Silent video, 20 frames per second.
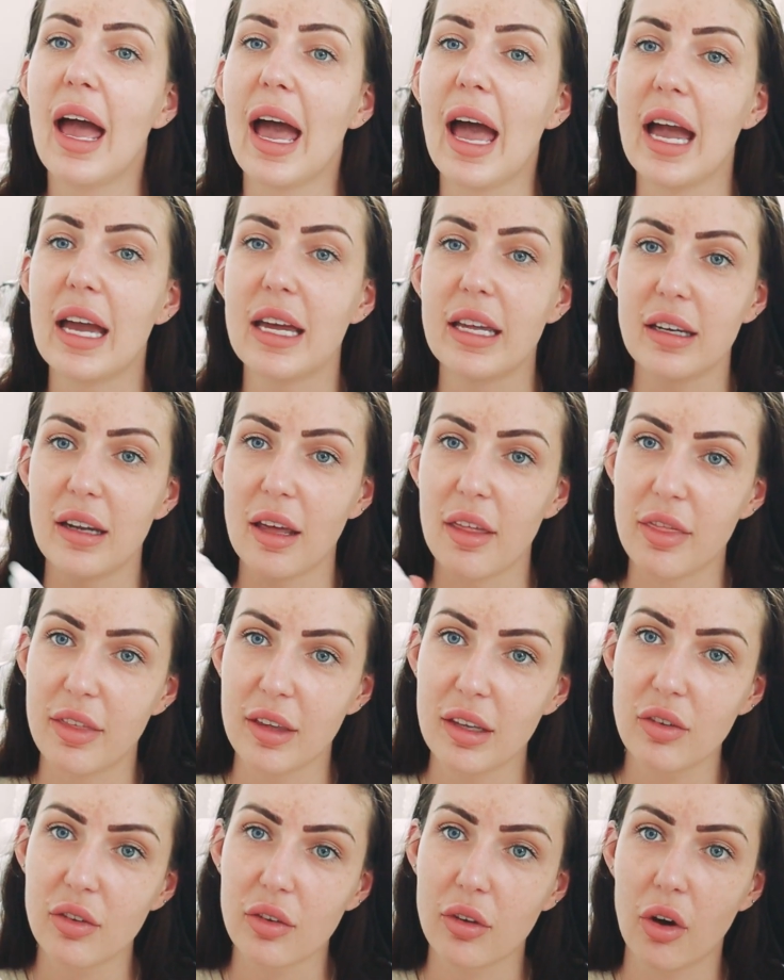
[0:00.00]
and
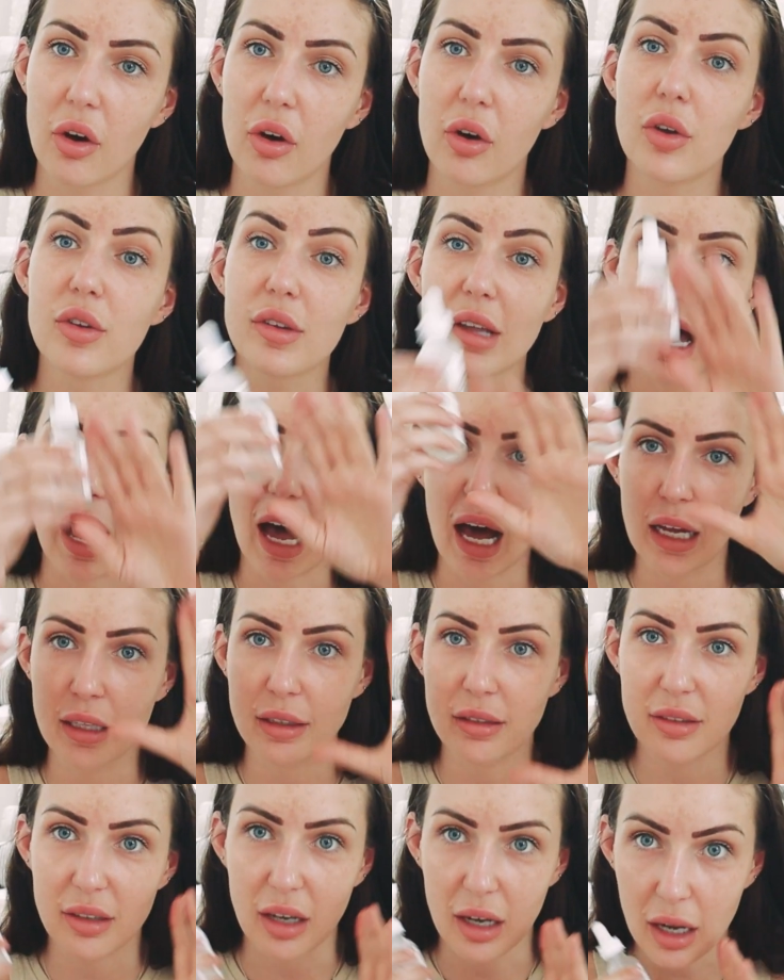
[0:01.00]
this goes
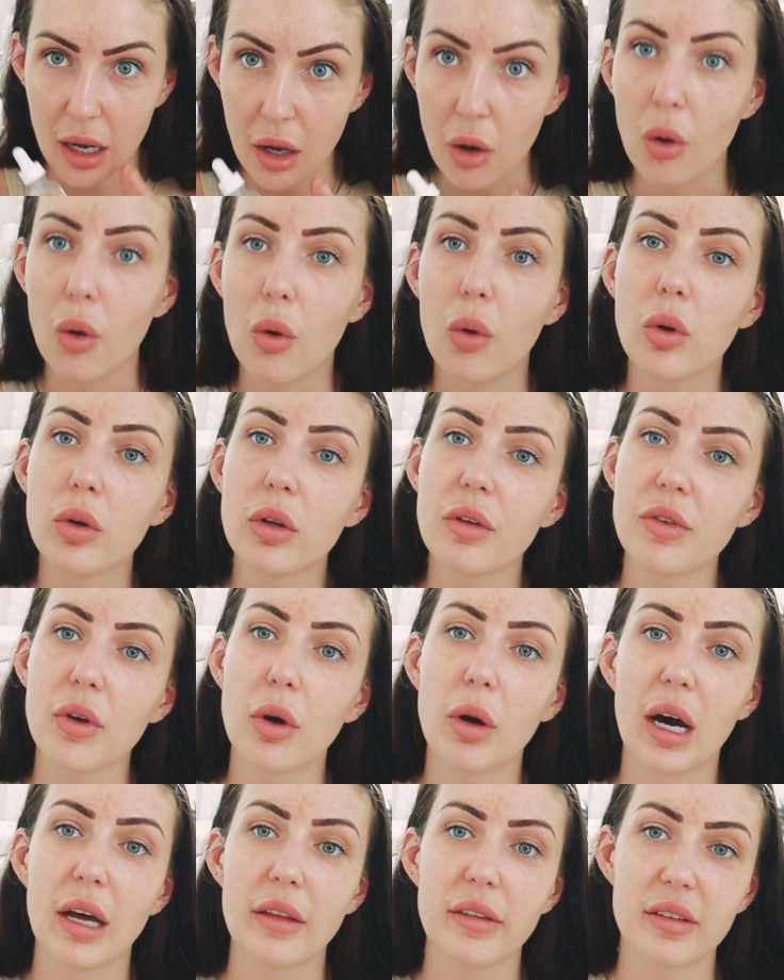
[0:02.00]
under all of
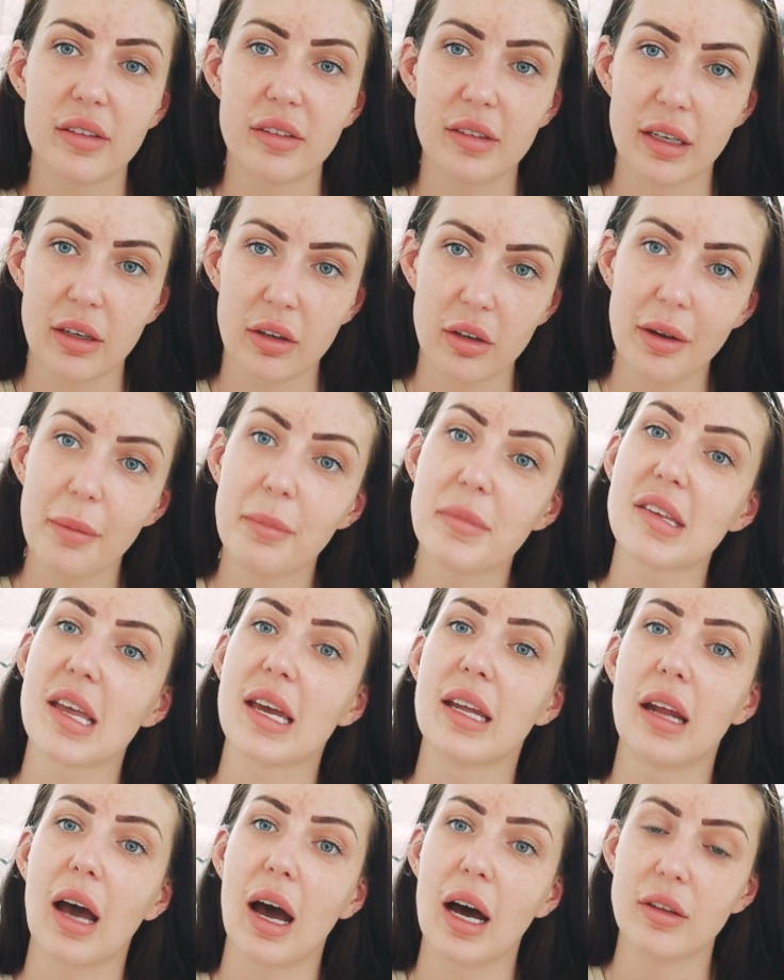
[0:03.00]
your other serums
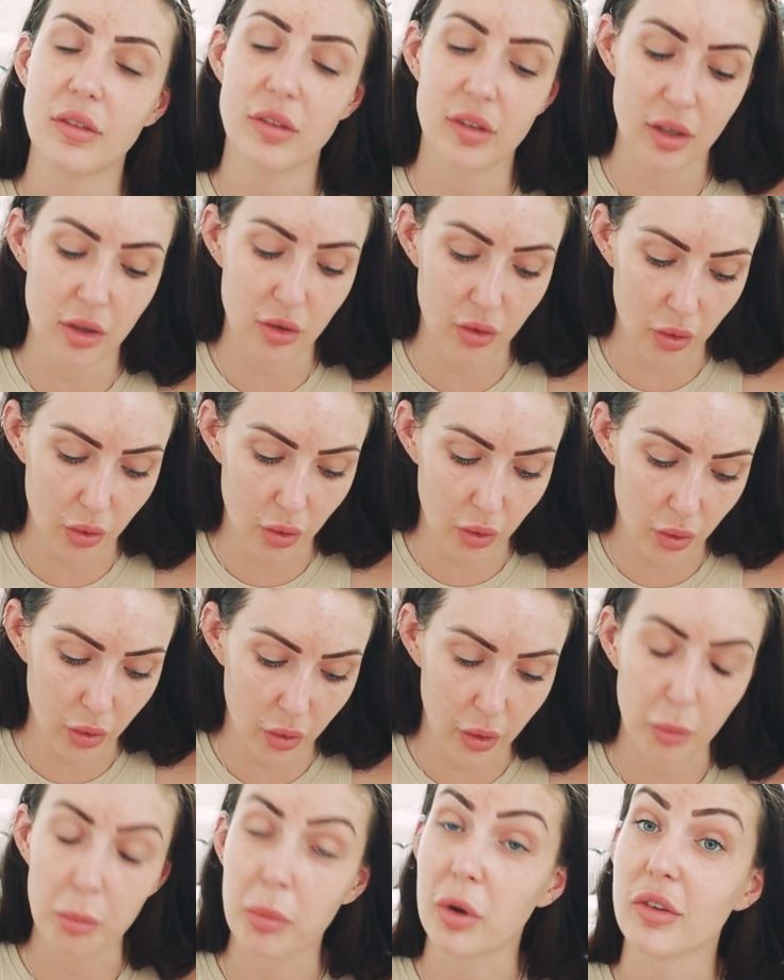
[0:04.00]
and under your
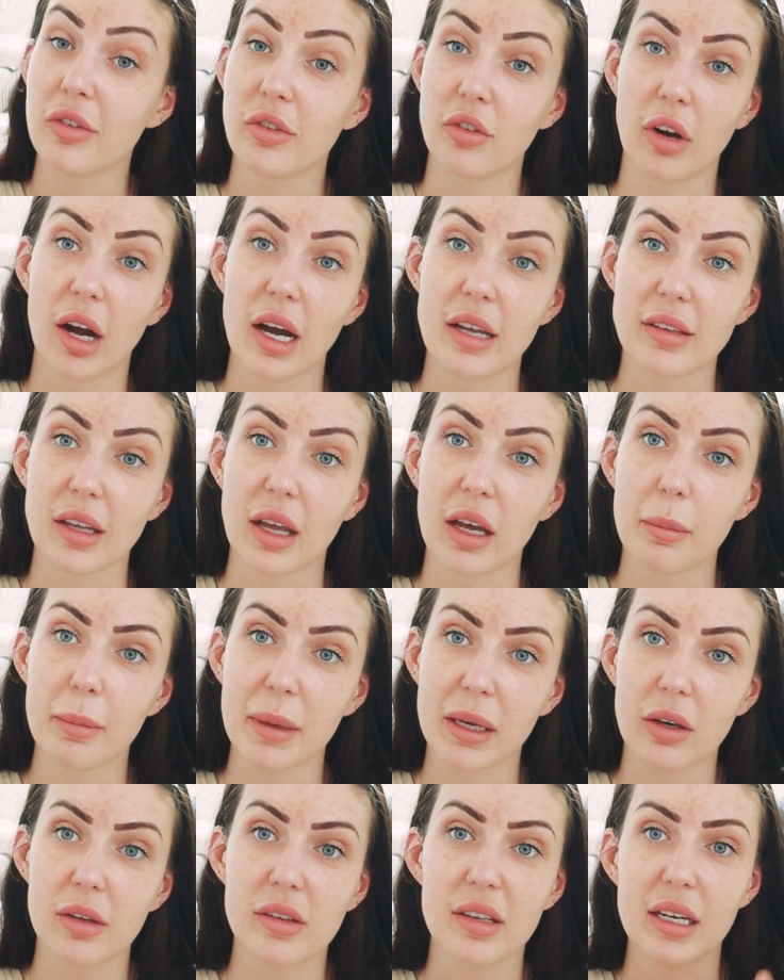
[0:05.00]
moisturizer
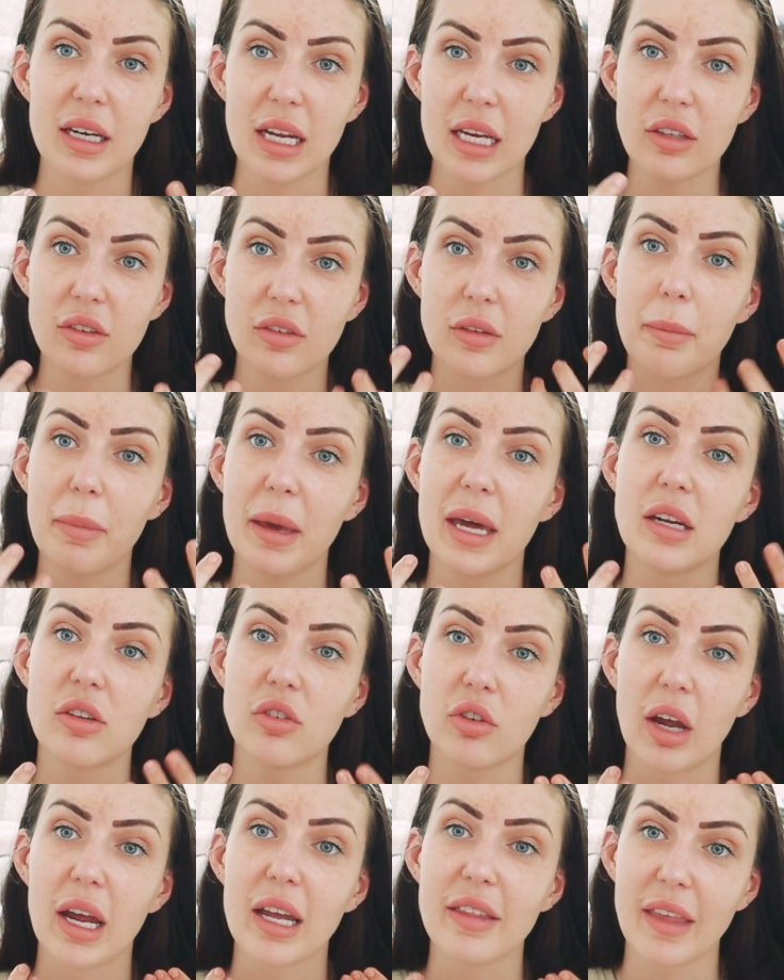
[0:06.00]
because it needs to
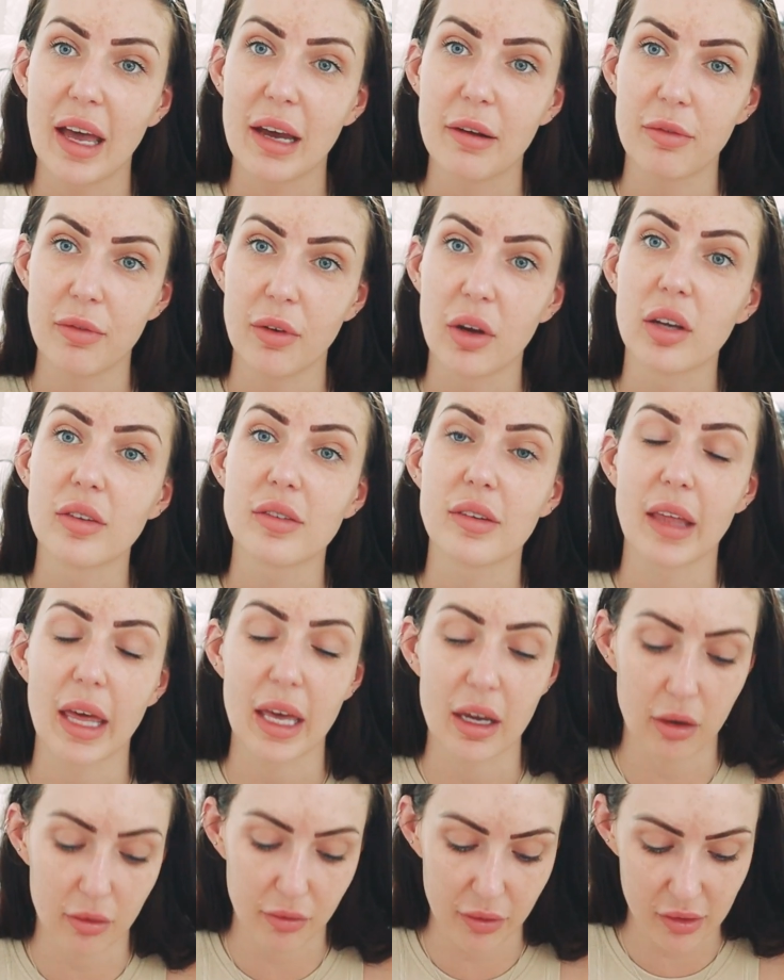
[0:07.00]
penetrate that first
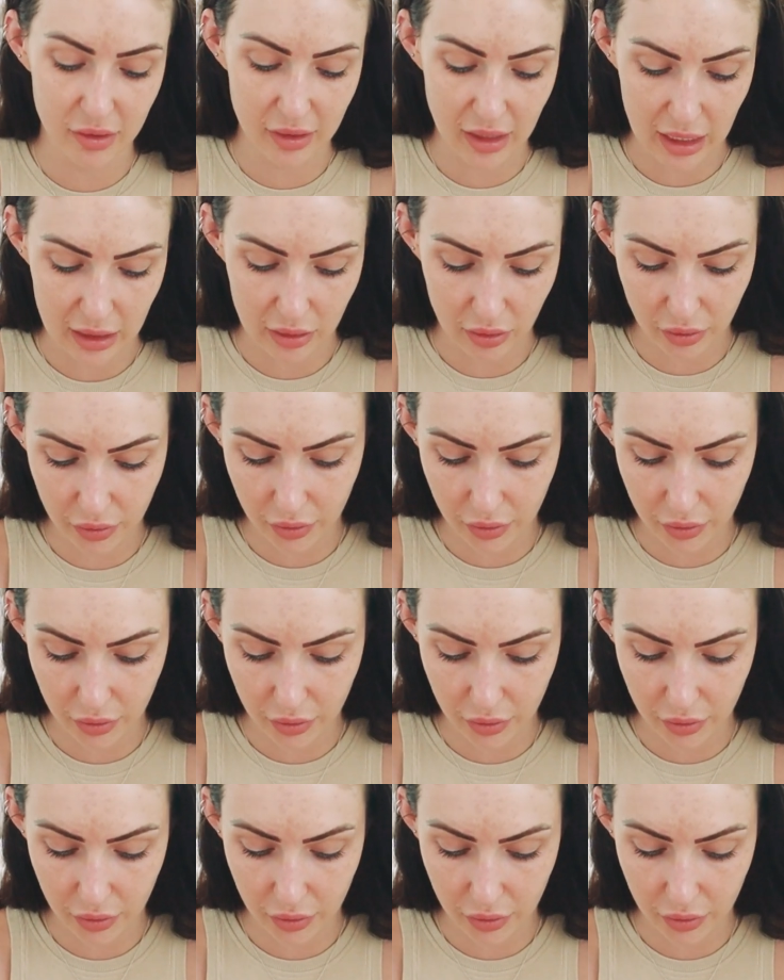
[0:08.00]
layer of the skin.